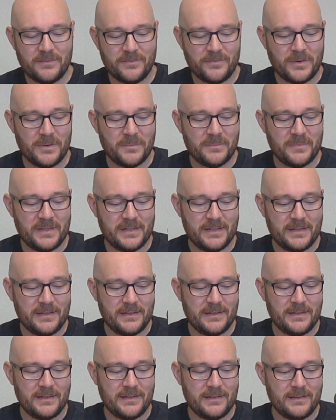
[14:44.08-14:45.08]
from
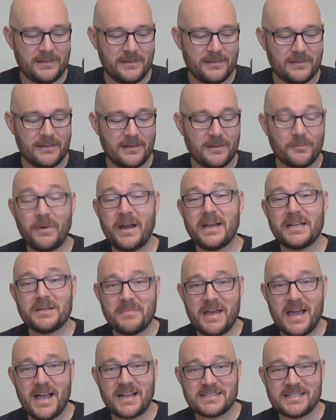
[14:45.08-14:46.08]
the Random
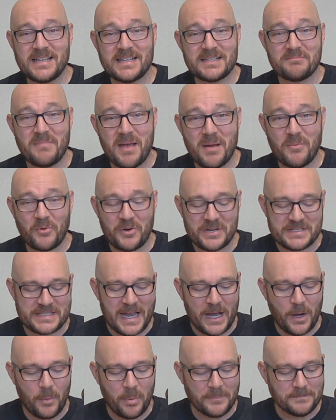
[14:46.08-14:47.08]
Access Memories
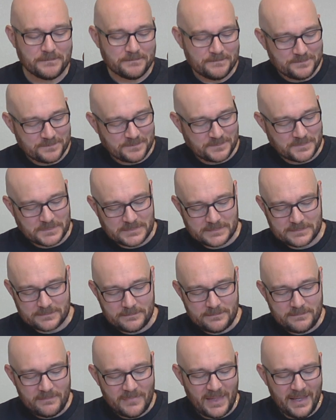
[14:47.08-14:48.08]
album.
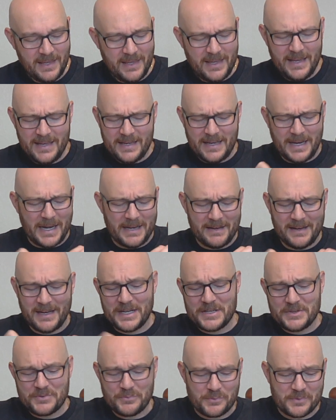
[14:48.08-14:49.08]
I
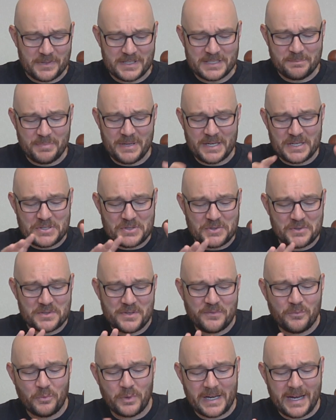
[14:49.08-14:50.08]
drew these pictures
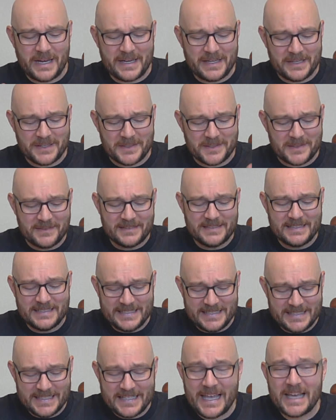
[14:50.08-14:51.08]
of what I hear.
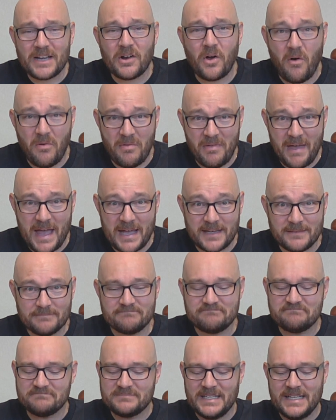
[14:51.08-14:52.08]
You get all that.
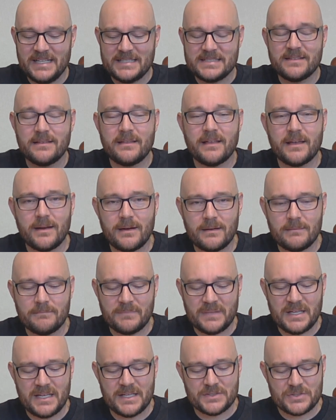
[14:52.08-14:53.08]
It's there.
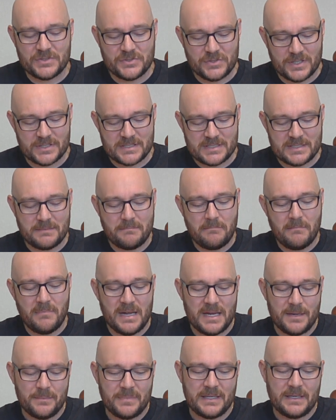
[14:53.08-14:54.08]
It's just
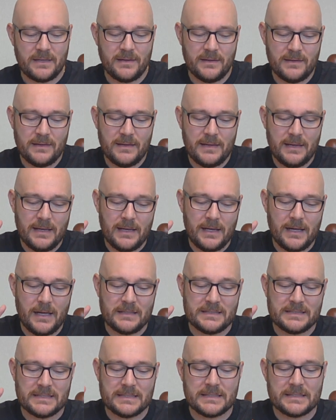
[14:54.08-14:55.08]
maybe
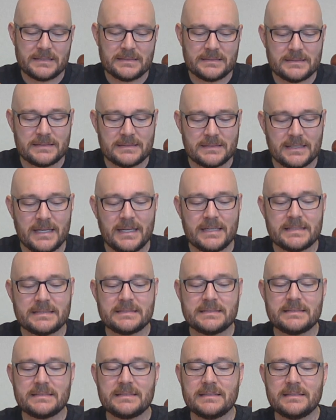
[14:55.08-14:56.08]
a little
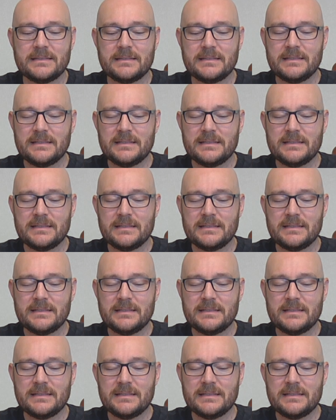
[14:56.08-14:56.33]
less